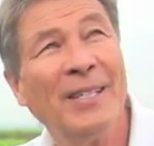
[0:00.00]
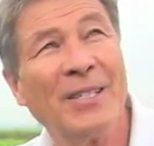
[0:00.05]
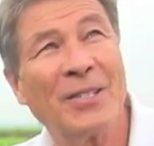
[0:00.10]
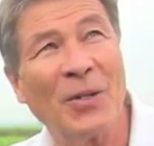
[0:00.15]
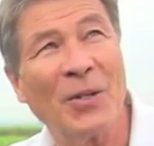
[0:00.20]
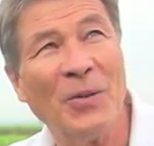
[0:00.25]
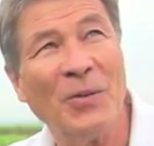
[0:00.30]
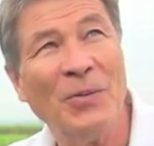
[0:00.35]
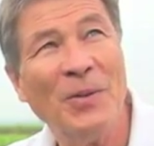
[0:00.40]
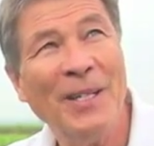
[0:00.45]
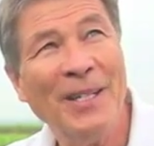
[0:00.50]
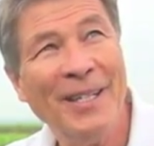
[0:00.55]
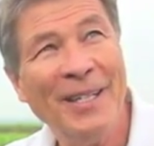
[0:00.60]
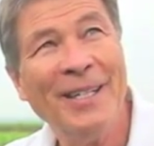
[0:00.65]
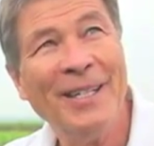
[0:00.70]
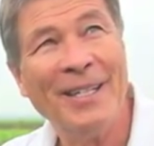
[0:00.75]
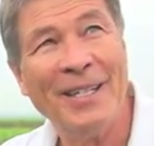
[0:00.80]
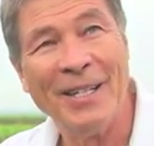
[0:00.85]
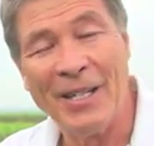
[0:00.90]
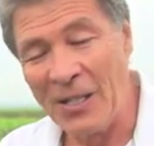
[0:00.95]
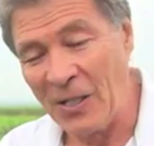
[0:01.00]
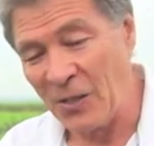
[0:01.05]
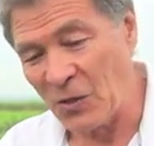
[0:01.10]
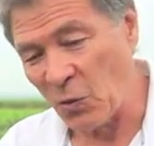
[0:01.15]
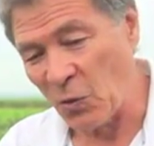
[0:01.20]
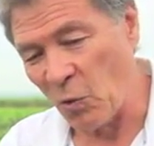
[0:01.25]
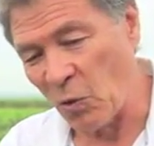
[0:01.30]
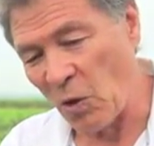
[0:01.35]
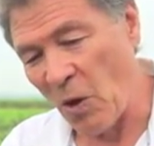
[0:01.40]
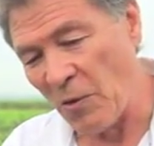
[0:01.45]
So
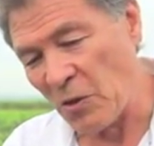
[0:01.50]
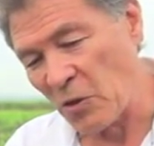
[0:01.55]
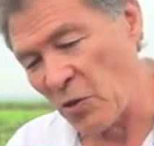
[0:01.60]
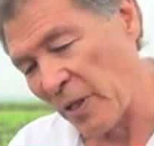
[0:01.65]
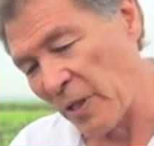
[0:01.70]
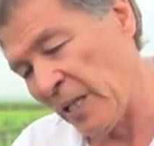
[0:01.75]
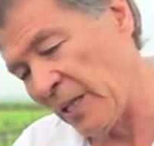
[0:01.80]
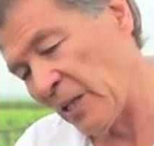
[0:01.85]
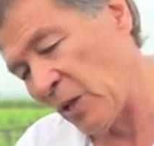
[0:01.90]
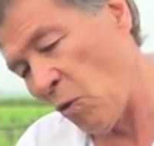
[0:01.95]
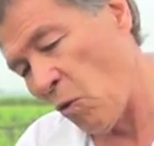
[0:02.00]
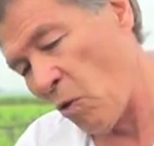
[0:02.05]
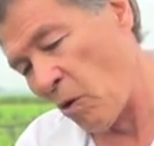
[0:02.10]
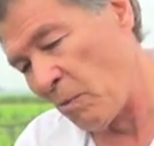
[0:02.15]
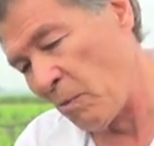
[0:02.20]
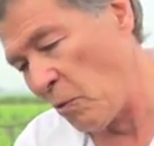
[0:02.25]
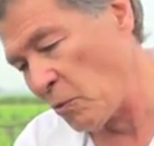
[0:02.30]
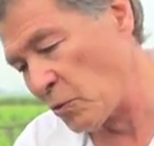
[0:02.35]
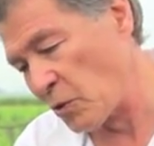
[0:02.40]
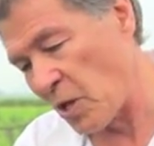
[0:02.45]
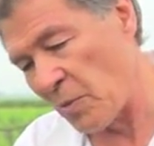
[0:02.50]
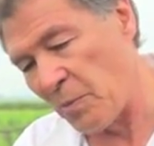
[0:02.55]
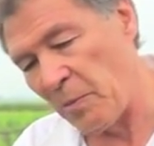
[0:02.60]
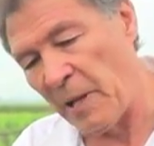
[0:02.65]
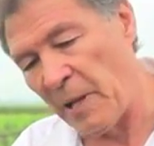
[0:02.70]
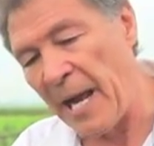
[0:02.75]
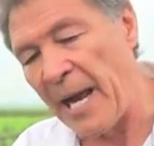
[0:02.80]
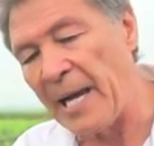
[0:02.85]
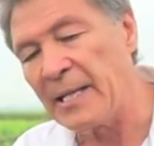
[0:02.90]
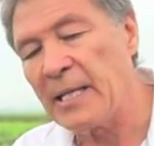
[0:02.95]
we're always looking at the hormones of the
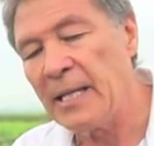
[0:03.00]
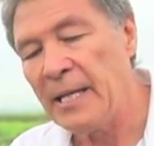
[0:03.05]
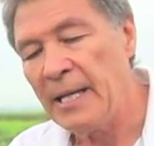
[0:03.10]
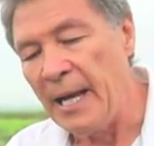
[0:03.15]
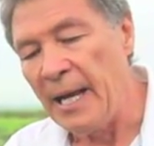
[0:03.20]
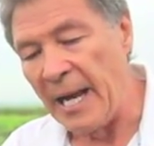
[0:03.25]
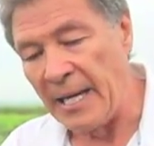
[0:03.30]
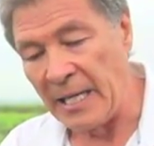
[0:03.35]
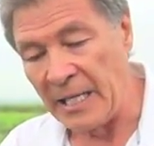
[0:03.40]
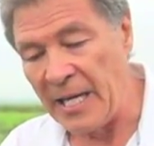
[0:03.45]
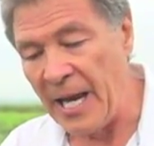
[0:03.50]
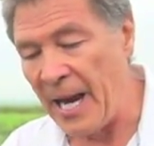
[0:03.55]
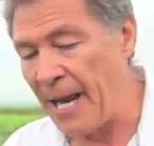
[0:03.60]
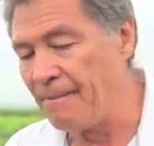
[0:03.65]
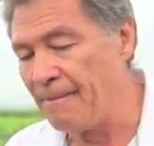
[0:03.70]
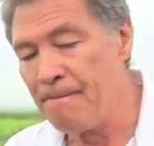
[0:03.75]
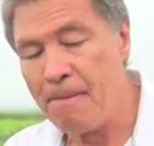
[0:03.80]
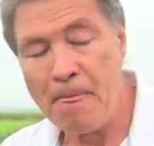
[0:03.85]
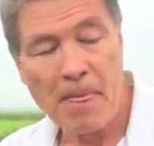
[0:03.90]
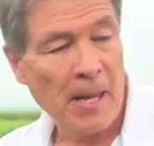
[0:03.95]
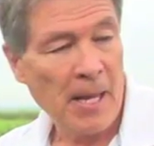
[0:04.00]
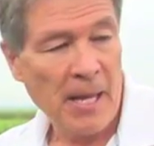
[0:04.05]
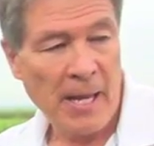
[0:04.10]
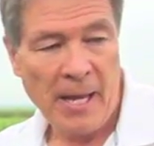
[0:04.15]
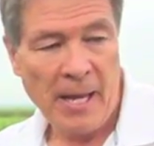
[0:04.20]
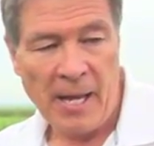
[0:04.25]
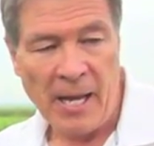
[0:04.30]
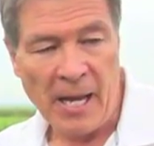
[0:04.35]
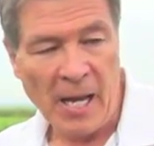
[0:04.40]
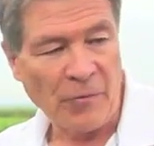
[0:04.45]
plant, and again,
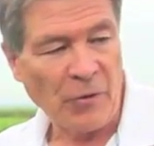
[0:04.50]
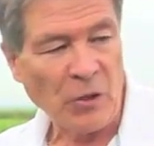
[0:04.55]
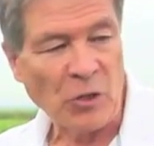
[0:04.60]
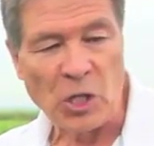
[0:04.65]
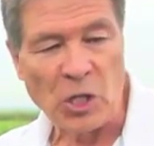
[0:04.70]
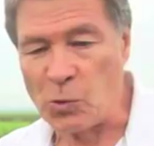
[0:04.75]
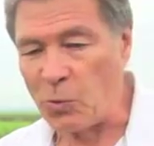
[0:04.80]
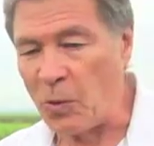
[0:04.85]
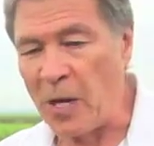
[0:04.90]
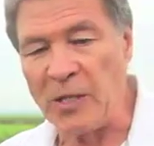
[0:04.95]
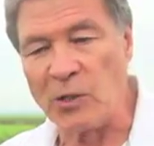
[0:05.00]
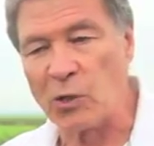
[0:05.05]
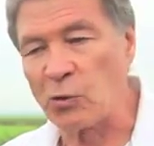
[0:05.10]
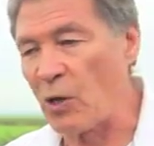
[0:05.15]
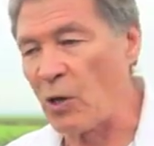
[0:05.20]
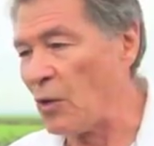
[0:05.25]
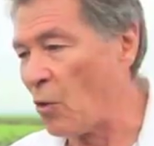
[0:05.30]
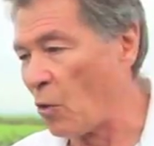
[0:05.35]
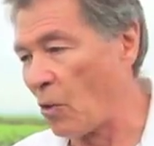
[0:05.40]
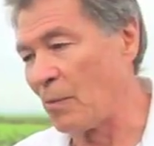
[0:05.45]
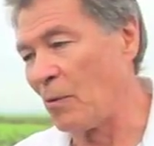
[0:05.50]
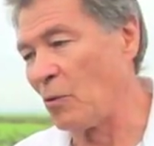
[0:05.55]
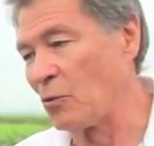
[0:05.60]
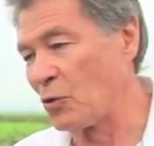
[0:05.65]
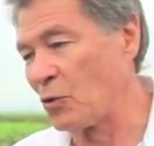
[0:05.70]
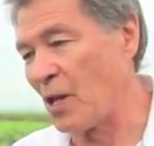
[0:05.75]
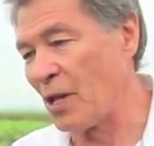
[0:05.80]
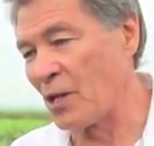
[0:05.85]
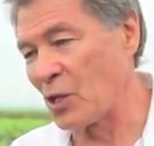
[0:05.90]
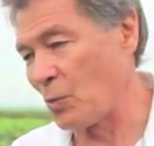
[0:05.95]
if you just sprayed straight
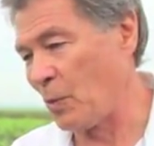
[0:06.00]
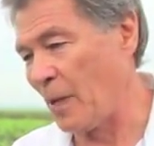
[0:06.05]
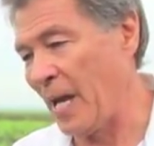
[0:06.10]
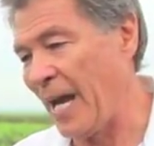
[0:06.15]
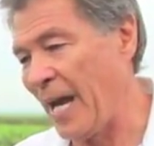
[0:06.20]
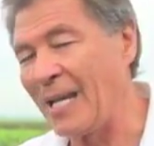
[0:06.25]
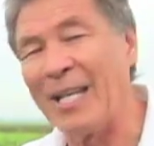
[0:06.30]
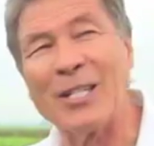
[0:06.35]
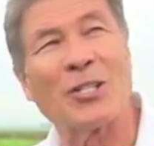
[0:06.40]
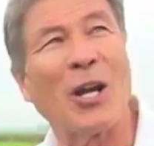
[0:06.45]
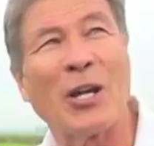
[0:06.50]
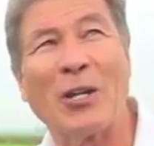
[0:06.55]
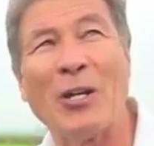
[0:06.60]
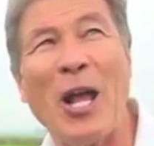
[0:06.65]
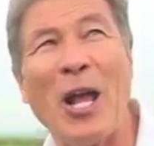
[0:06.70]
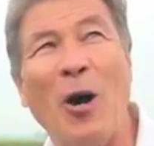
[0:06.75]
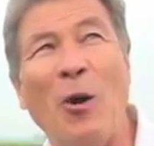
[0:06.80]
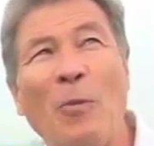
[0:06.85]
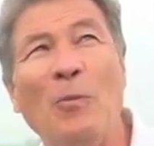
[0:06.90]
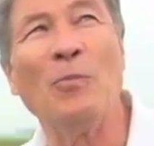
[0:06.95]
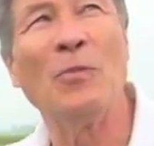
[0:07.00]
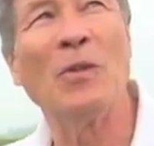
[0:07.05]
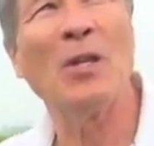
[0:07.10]
hormones on this plant, it's not going to help.